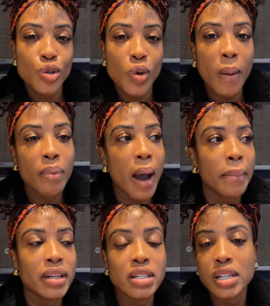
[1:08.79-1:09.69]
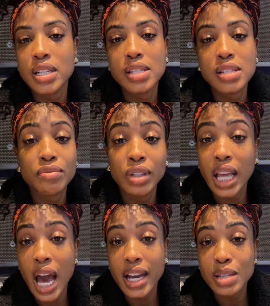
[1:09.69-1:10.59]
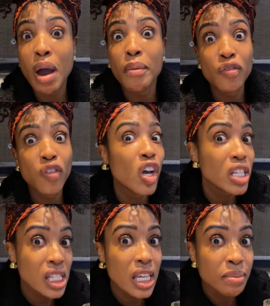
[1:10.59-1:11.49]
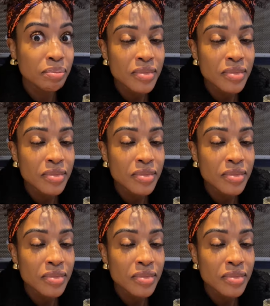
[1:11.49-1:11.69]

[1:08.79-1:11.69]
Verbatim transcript: so I'll probably just relax, probably fall asleep.